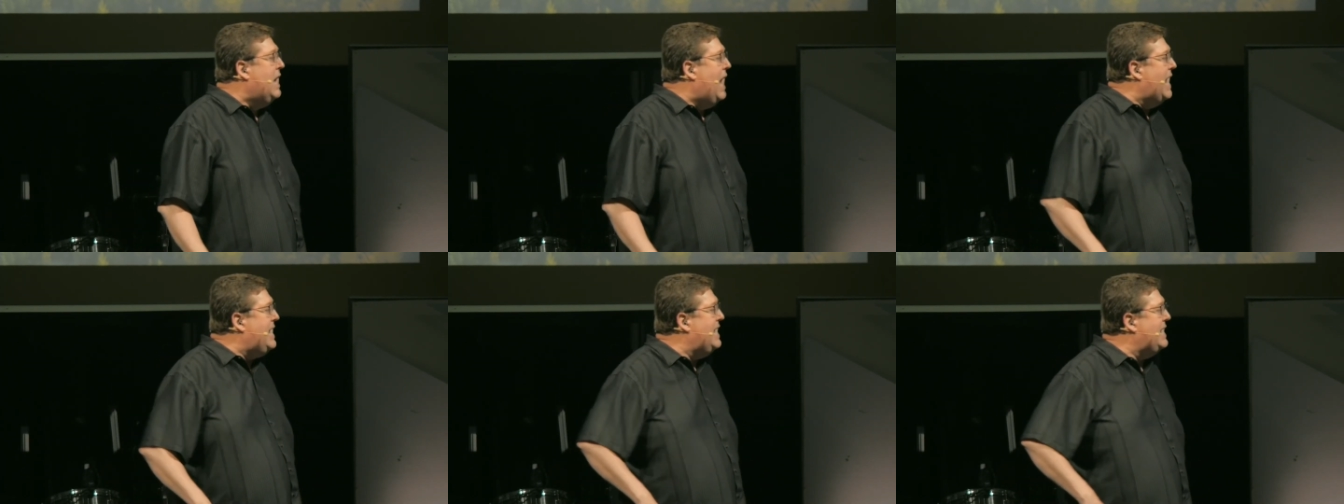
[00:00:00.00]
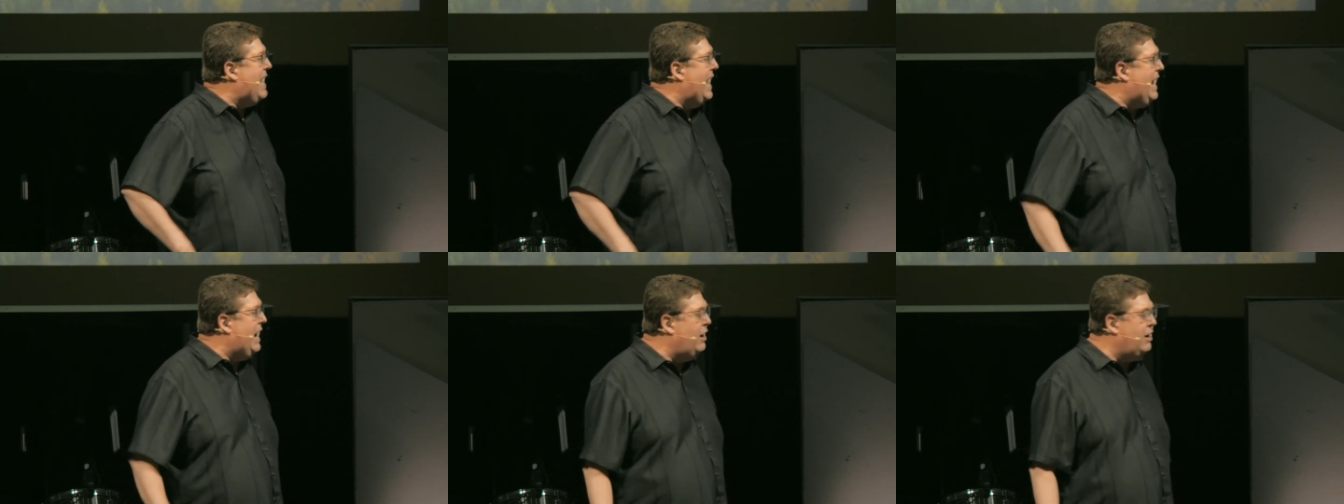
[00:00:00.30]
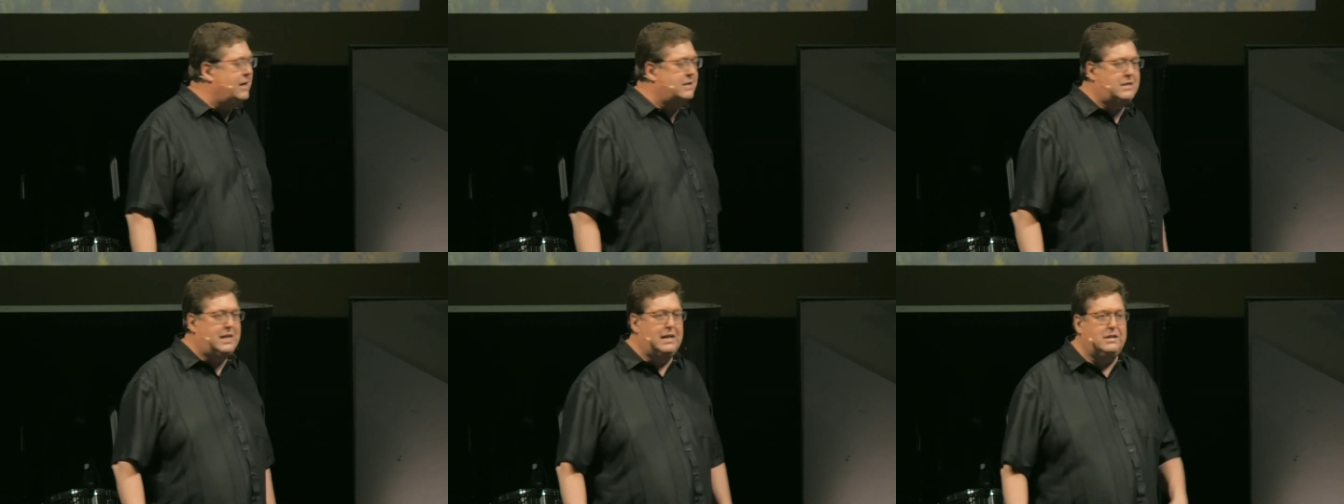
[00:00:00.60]
an
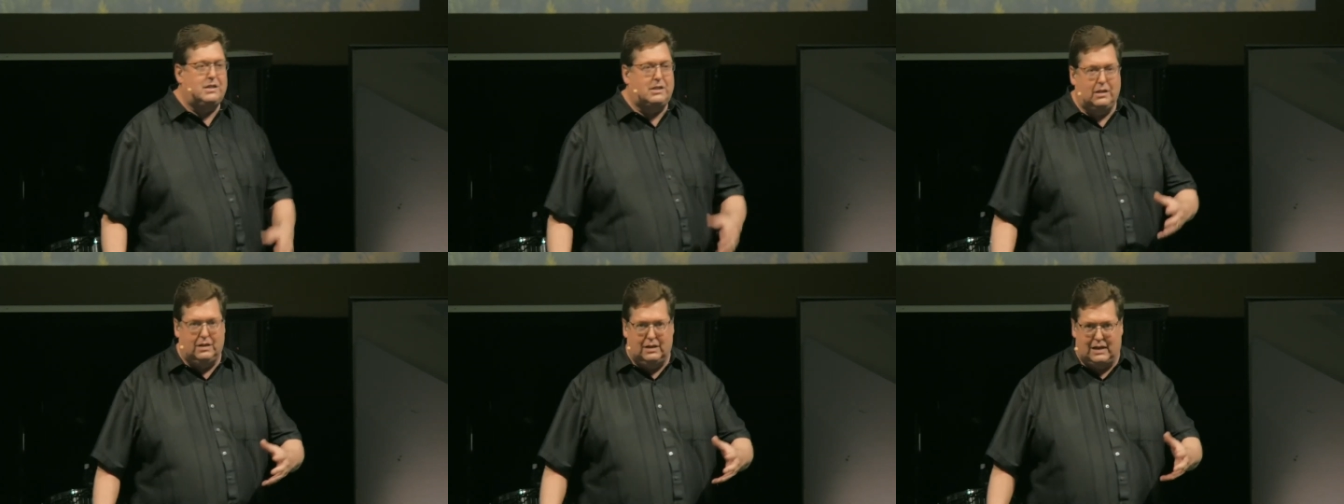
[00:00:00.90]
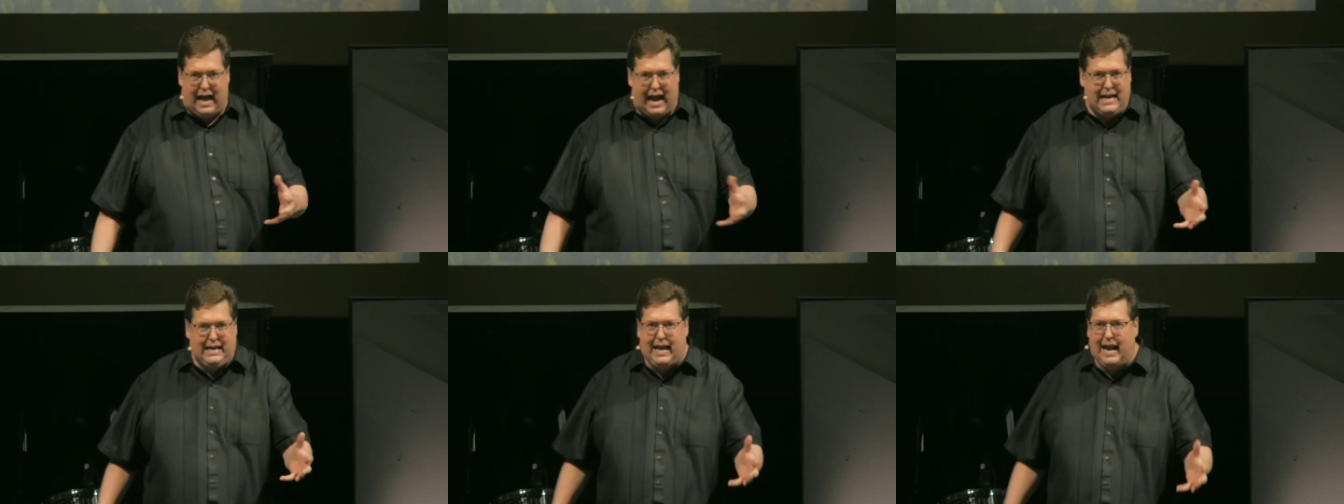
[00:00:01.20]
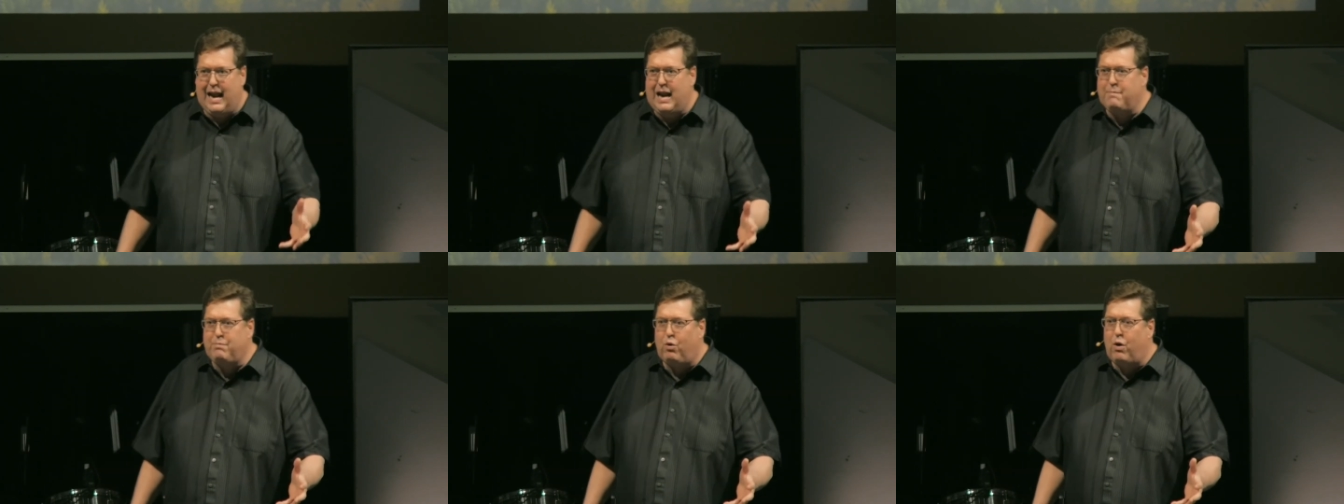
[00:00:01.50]
inheritance like
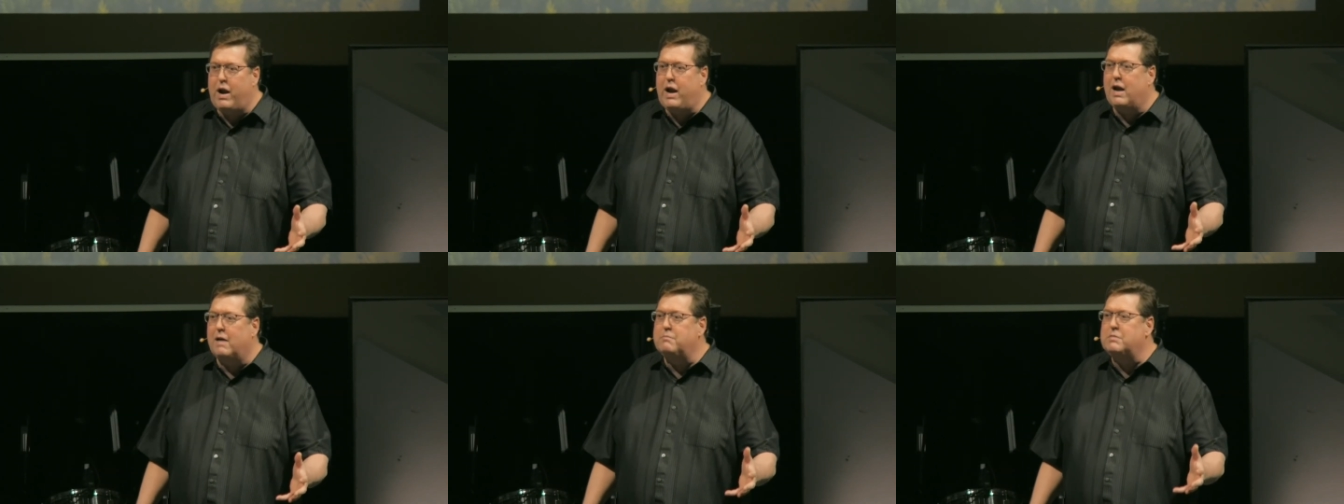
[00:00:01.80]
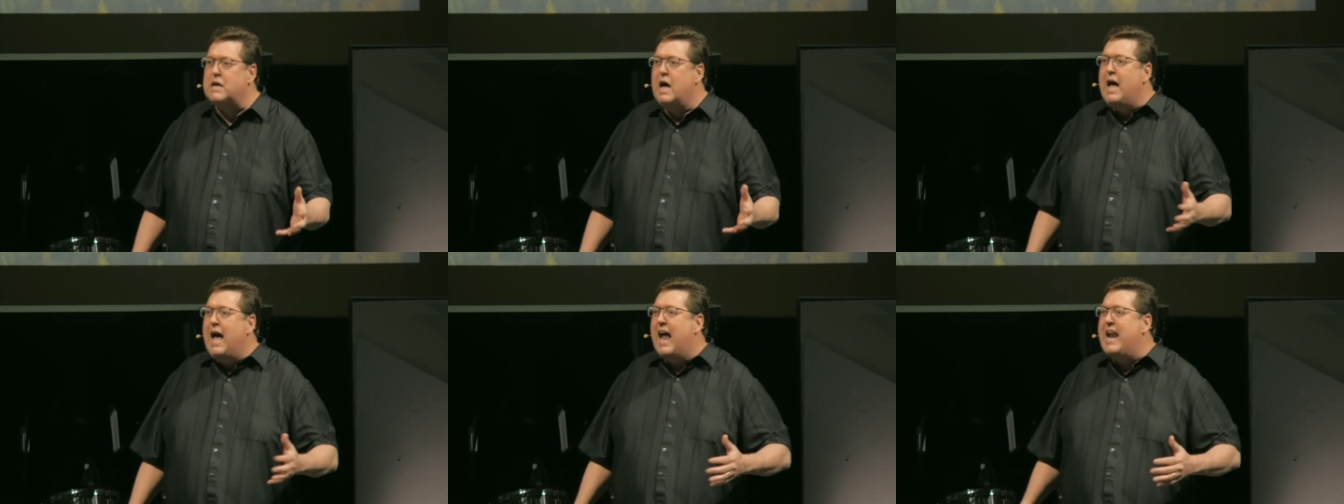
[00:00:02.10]
Abraham's,